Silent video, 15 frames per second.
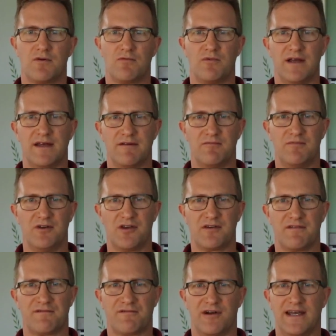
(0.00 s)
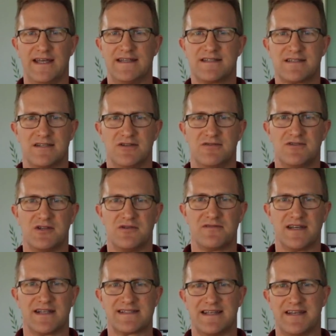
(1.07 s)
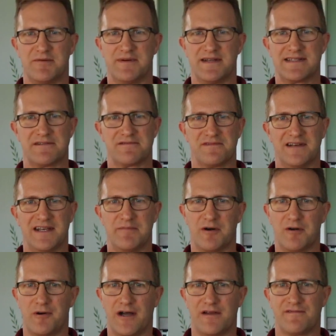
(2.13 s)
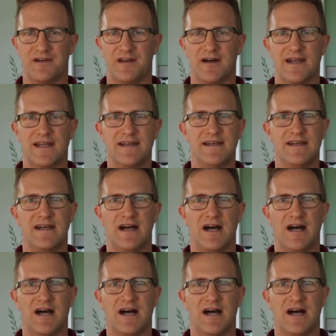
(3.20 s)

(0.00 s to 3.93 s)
We're not afraid to do things a little bit differently, my wife and I,